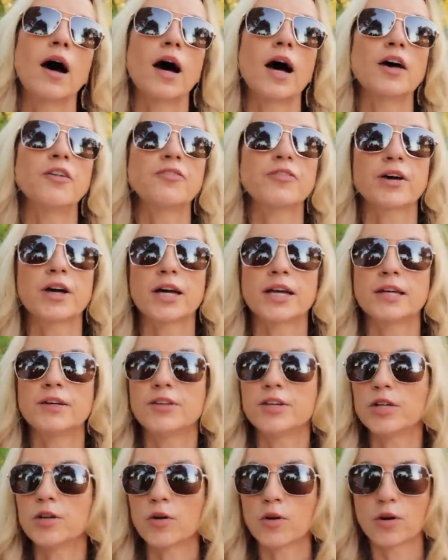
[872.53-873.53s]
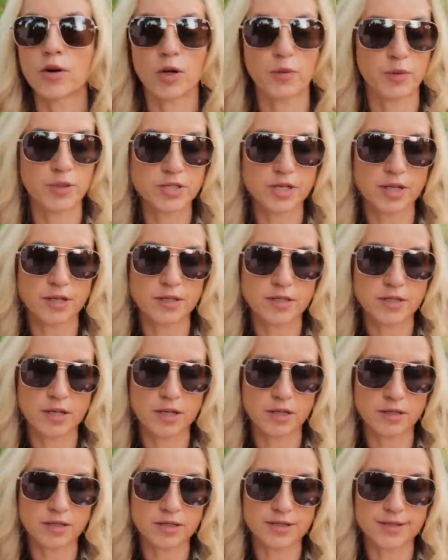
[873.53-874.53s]
I find Dior Homme Intense
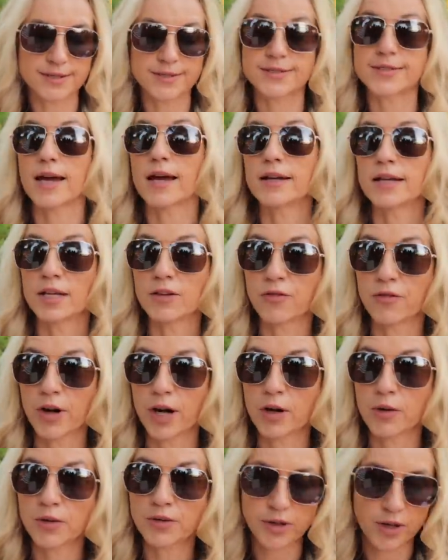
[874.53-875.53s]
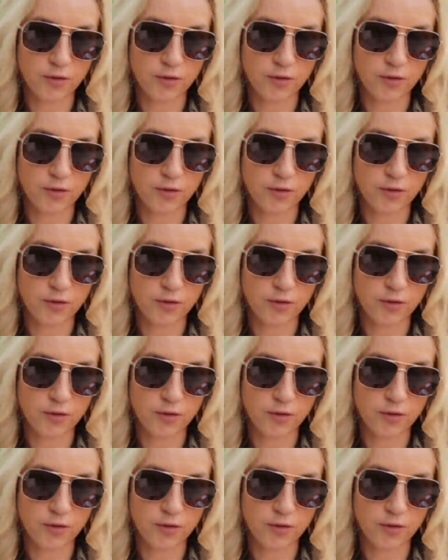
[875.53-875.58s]
a stunning fragrance.